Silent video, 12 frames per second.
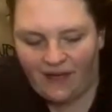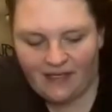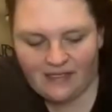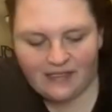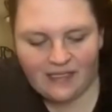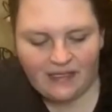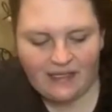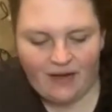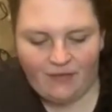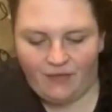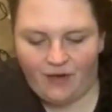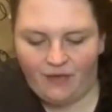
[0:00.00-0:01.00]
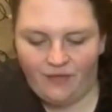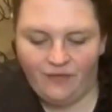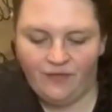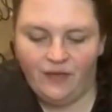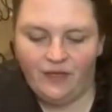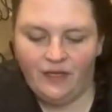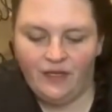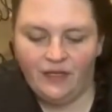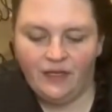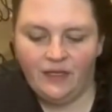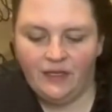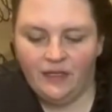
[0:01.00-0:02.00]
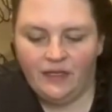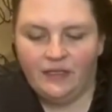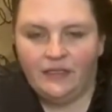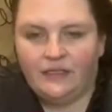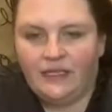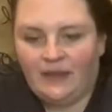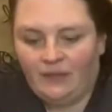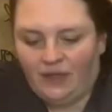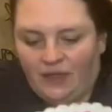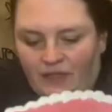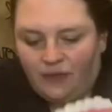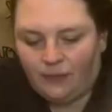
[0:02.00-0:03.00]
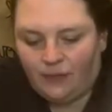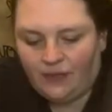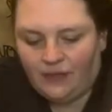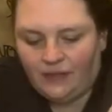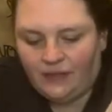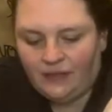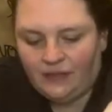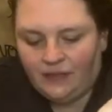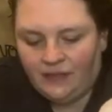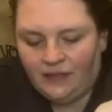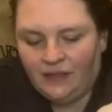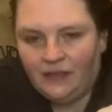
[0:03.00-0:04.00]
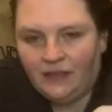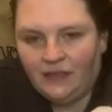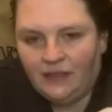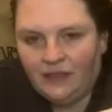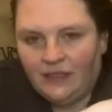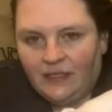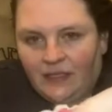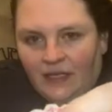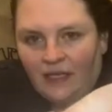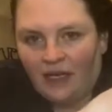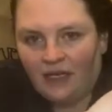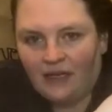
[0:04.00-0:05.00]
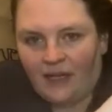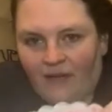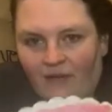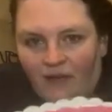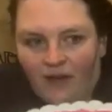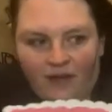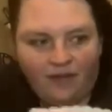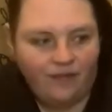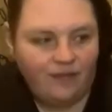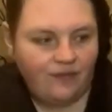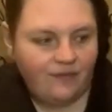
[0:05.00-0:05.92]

It's not that rough. Same with this one. Not that rough.